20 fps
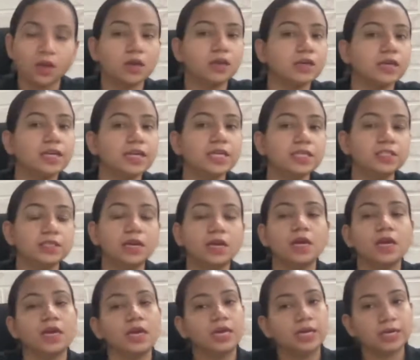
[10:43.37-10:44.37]
Correct.
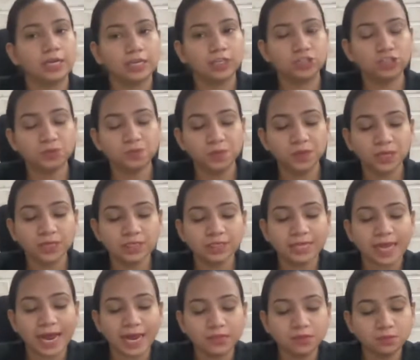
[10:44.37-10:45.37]
Ag plus
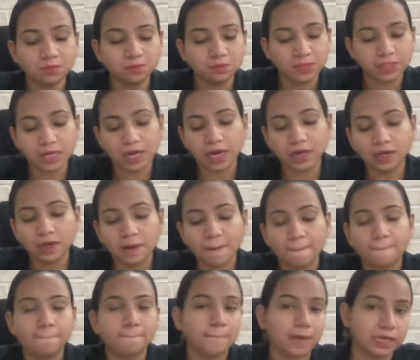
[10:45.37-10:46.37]
and Br
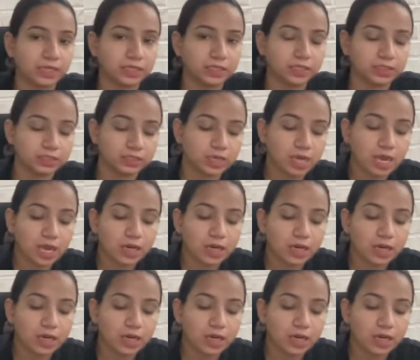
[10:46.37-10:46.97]
minus.